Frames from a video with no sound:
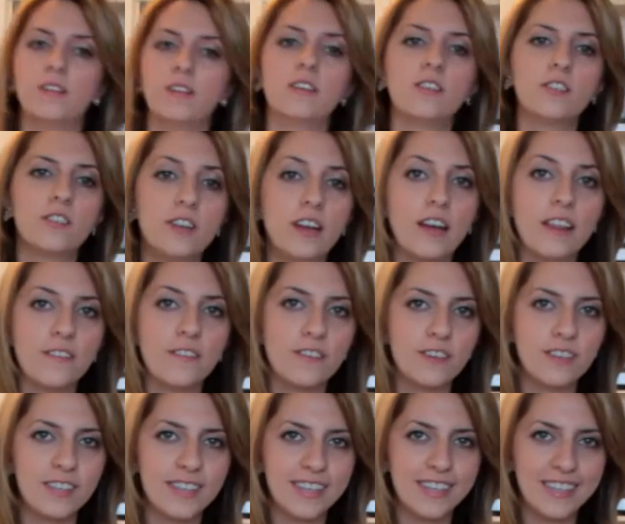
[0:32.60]
So now the
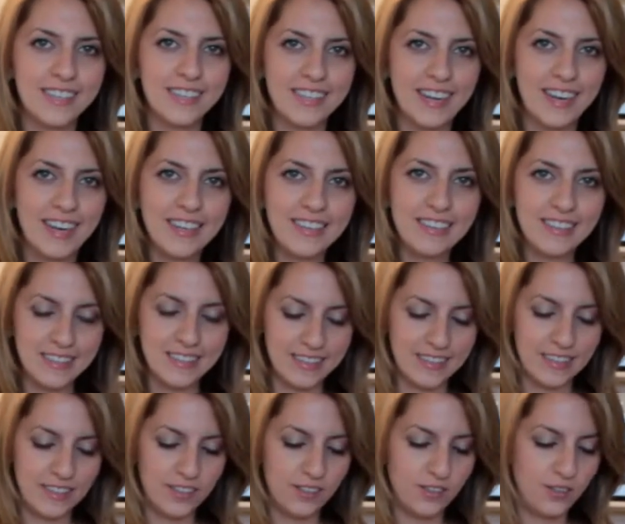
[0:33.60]
first thing it says
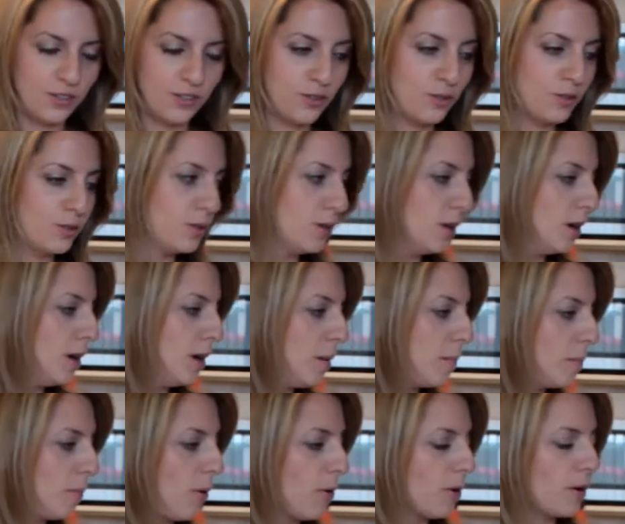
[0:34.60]
is to
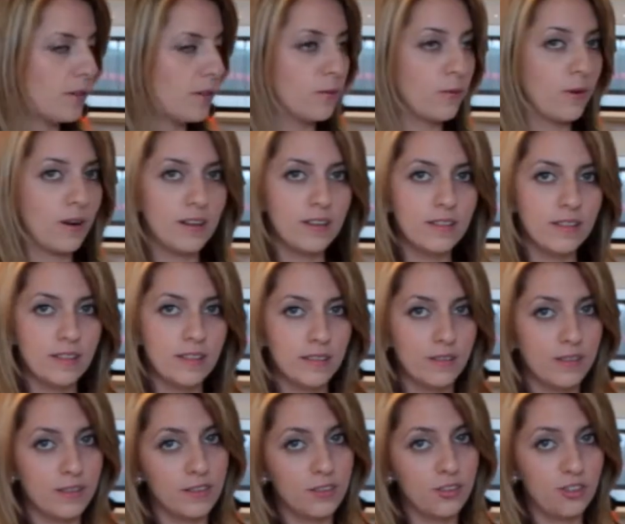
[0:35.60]
pour
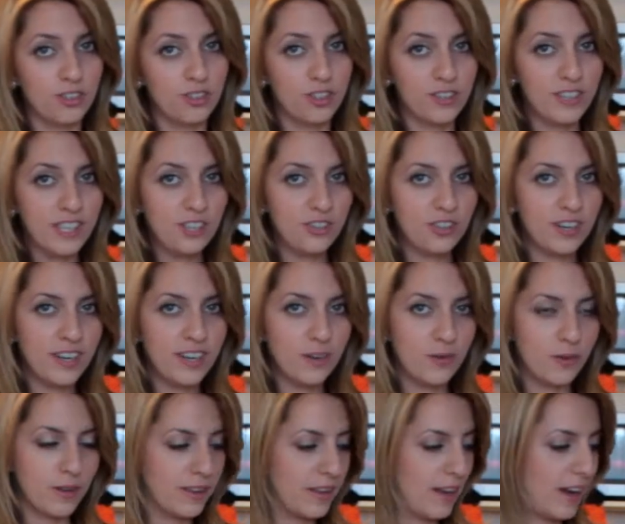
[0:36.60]
the sugary drink
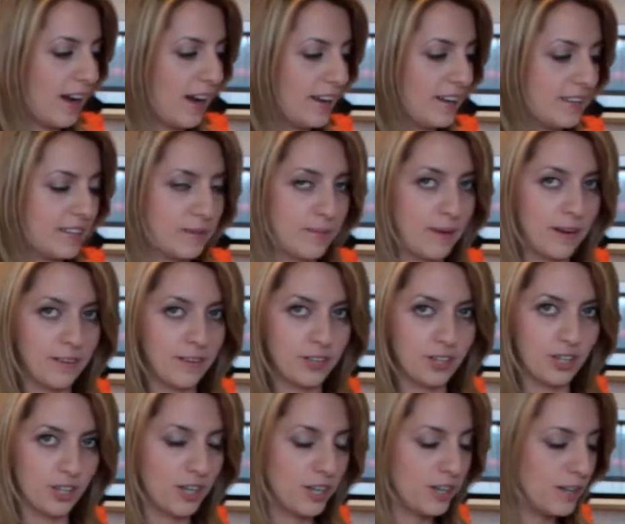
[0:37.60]
with the highest amount of
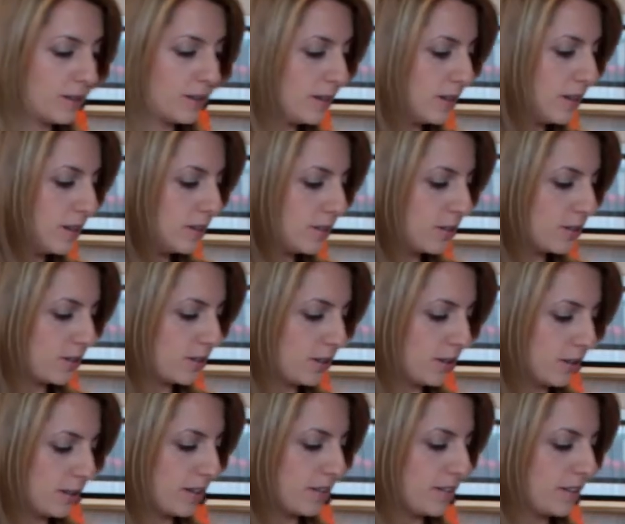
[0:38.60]
sugar. So I'm
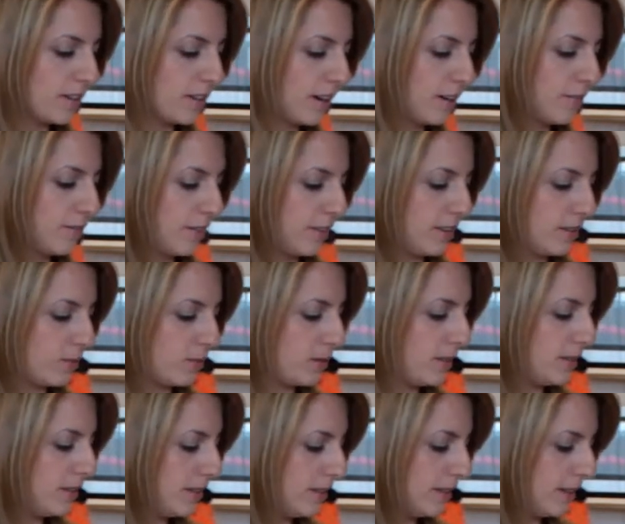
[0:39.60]
going to start off with this
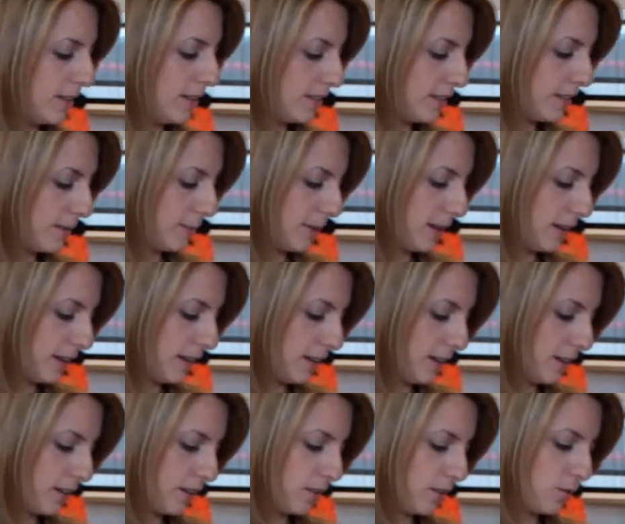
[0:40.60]
one. It's
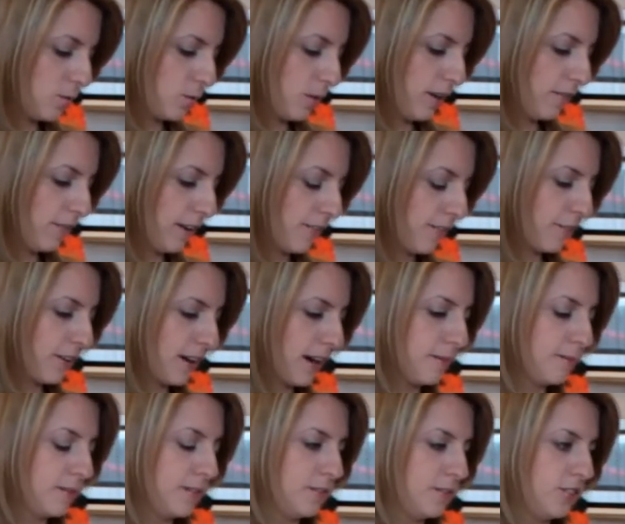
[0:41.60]
about 25
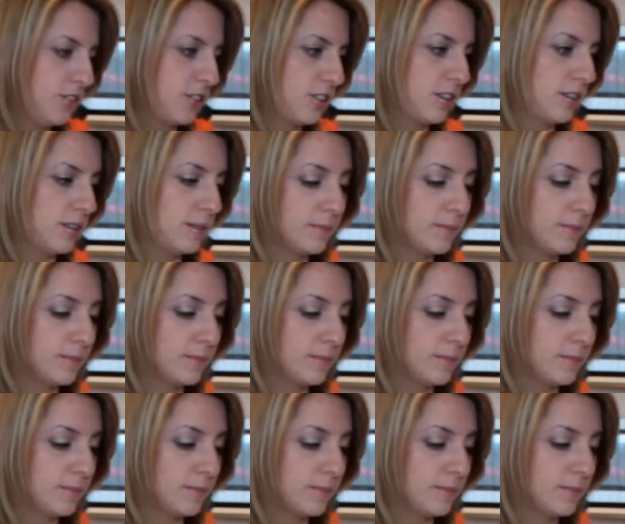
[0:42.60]
grams of sugar.